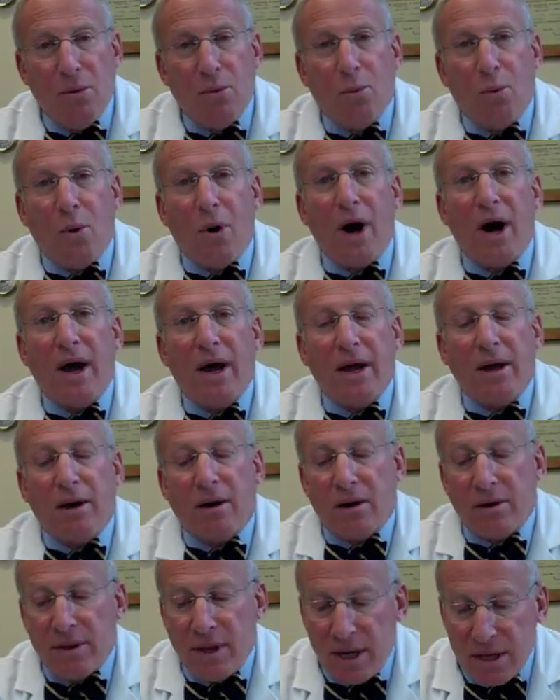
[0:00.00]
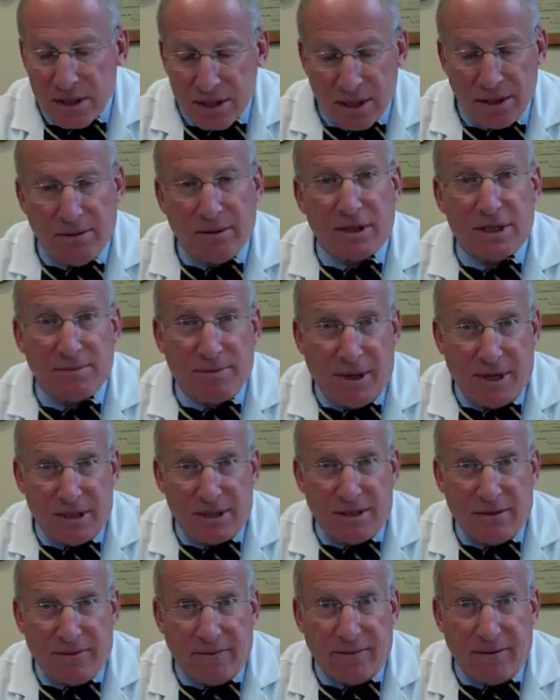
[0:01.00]
Why are they so
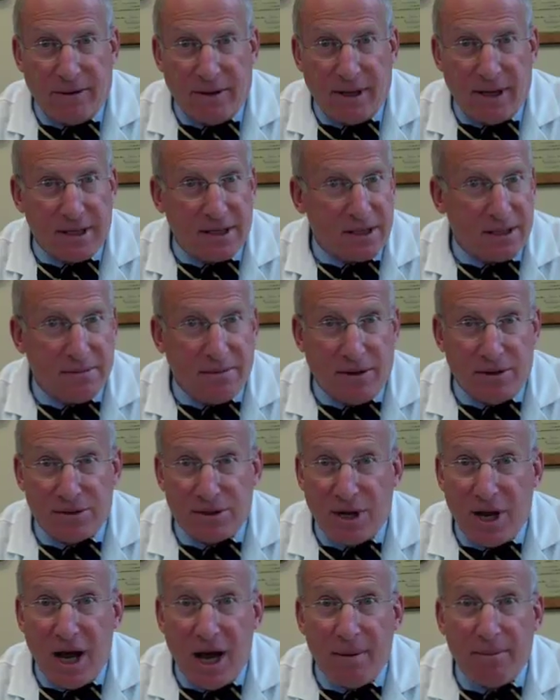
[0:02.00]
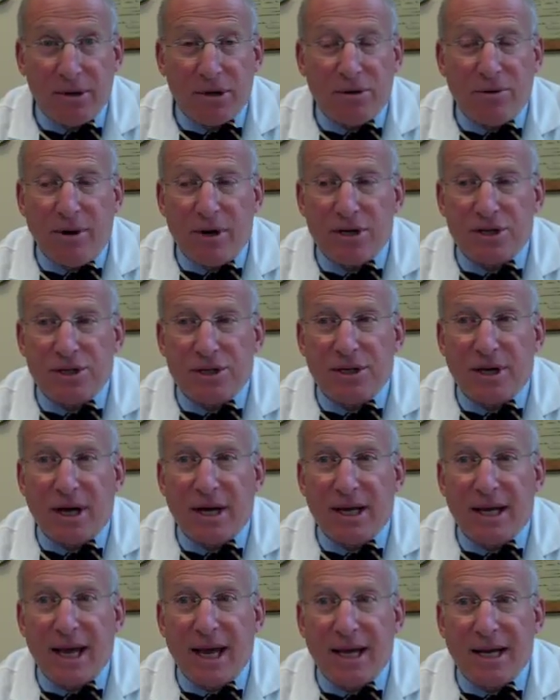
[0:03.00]
expensive? That's the most common question
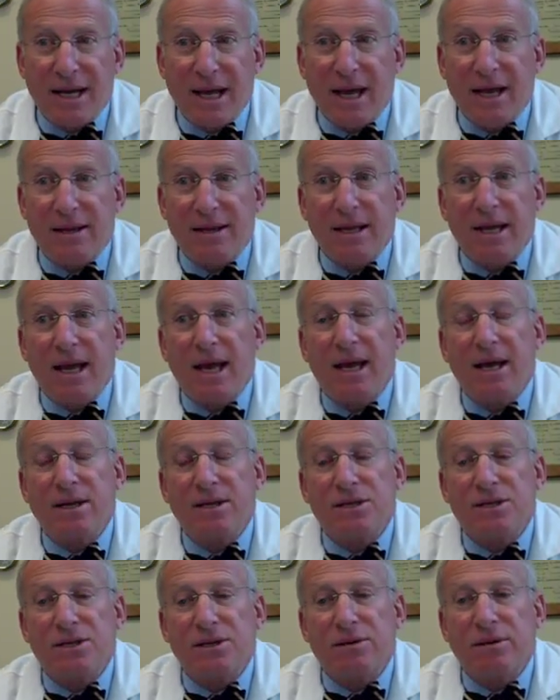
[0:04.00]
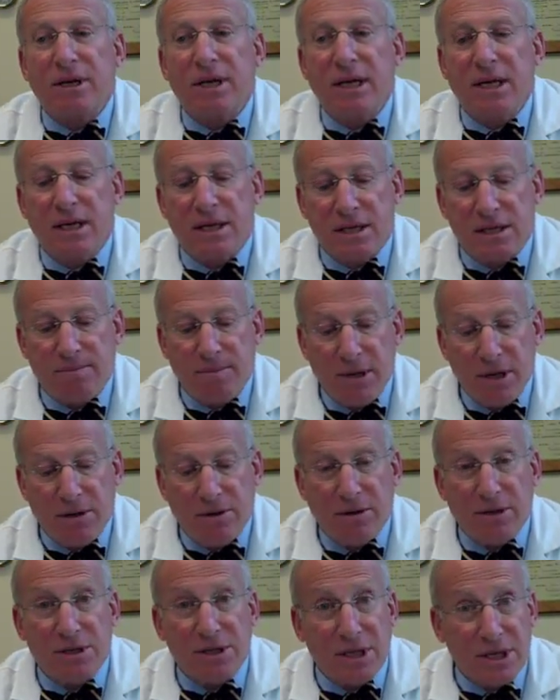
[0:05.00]
I get, and the answer is
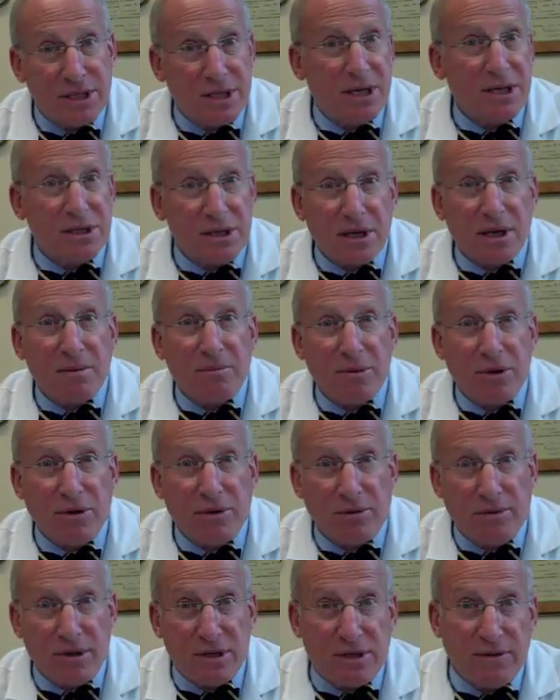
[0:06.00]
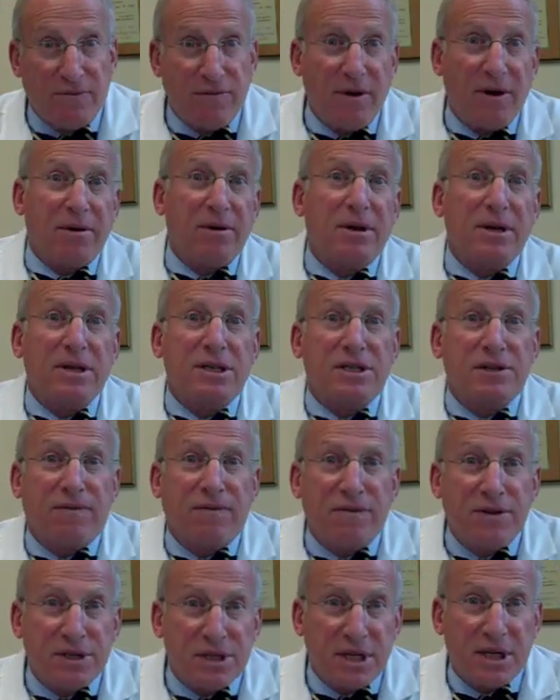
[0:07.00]
because this is a computer. It's a very
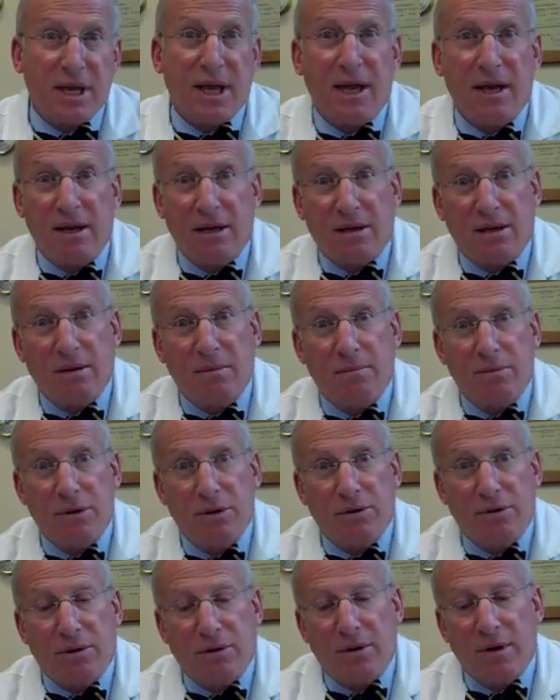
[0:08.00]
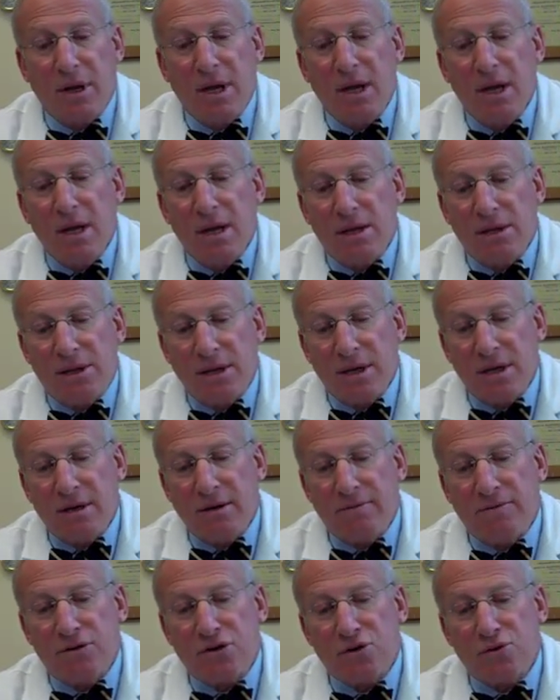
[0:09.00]
sophisticated computer. Think
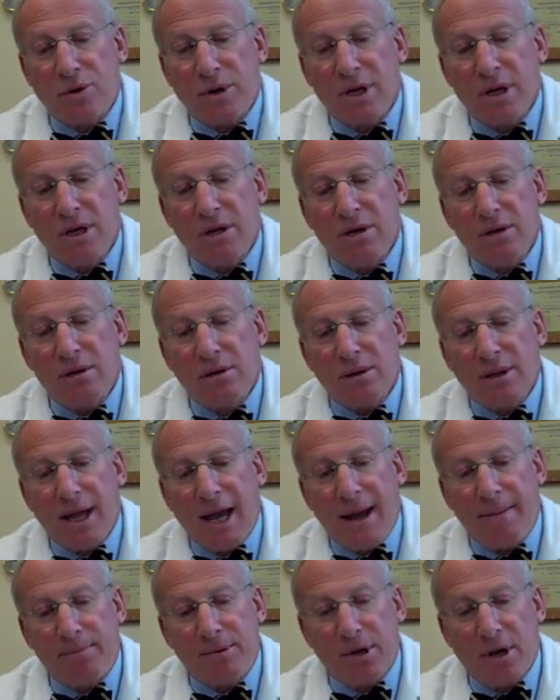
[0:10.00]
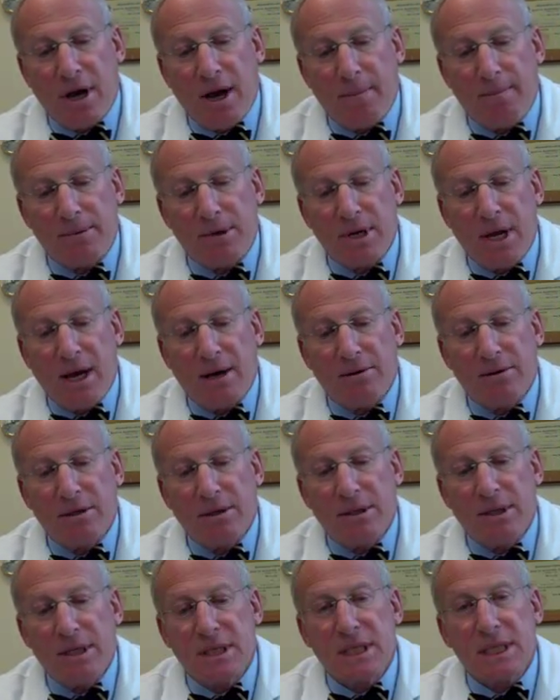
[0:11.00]
of shrinking your laptop down
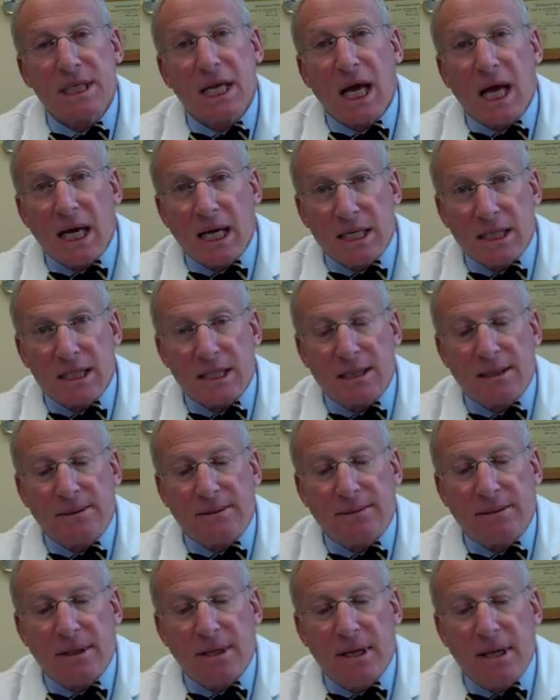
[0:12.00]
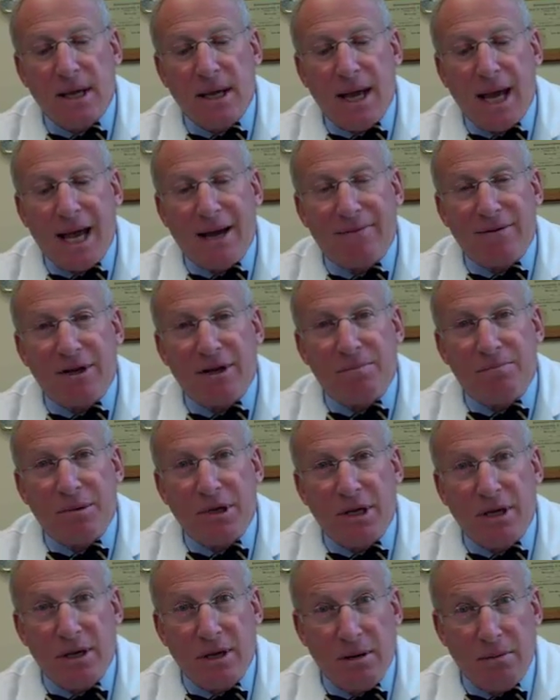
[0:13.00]
to this size, having it
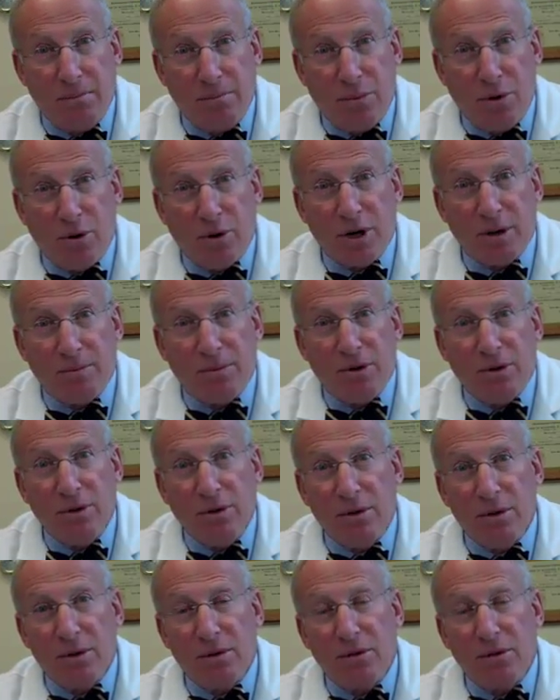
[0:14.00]
be portable,